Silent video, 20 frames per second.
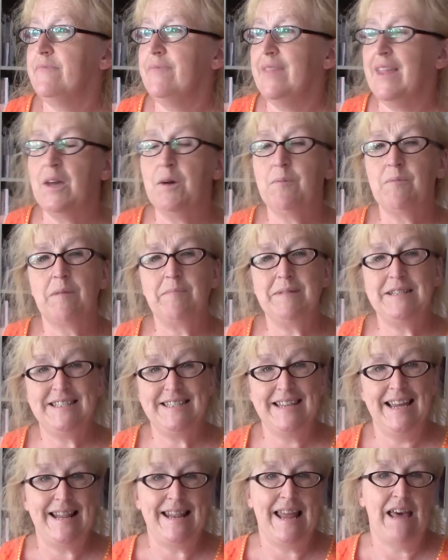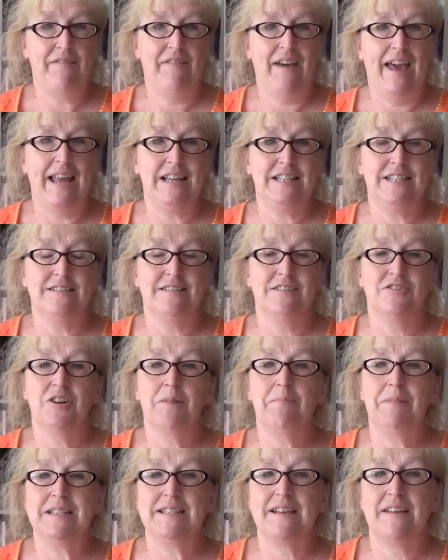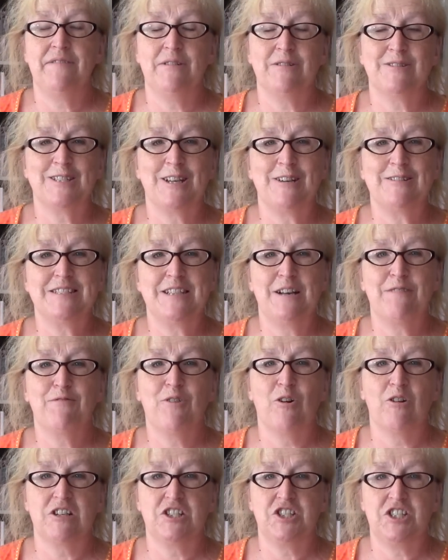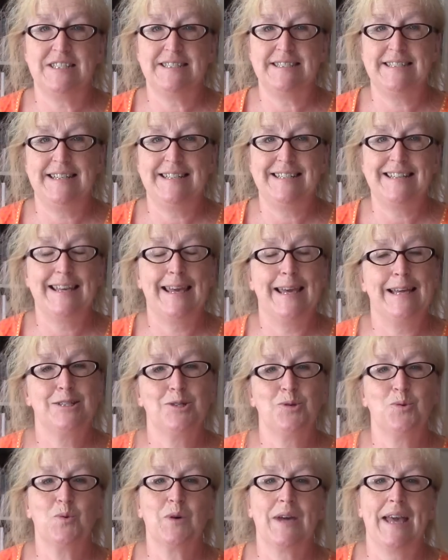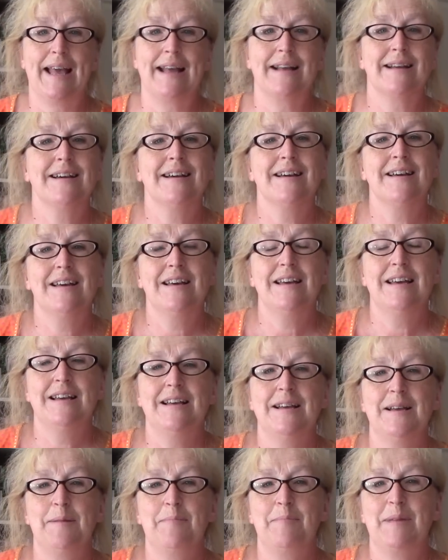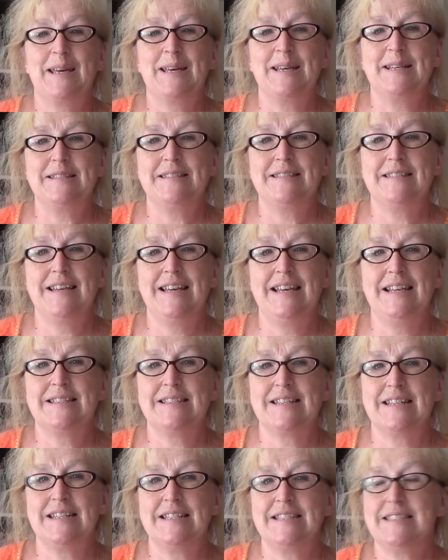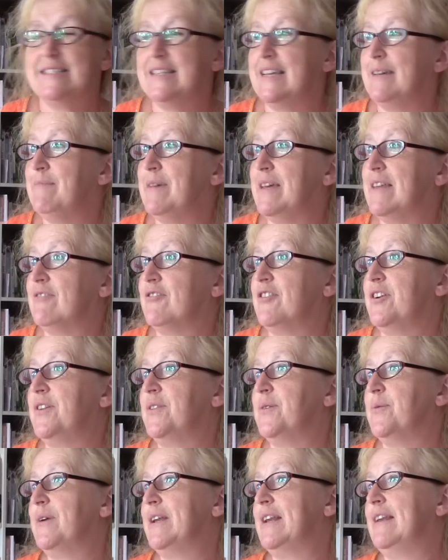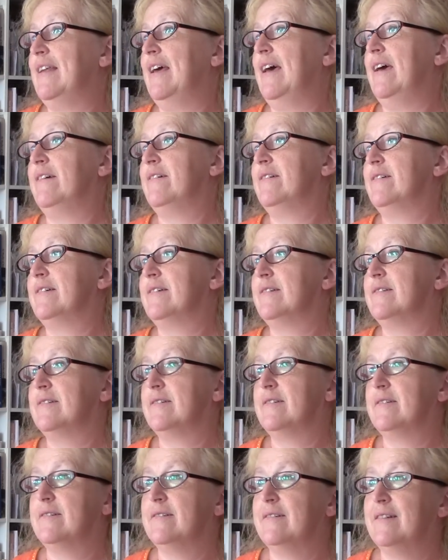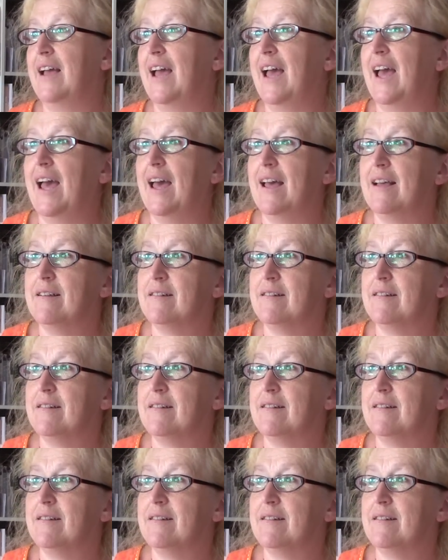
He'll probably sit in there for ages. The trouble is I feel so self-conscious sitting here talking because he's going to see me through the window. Nah.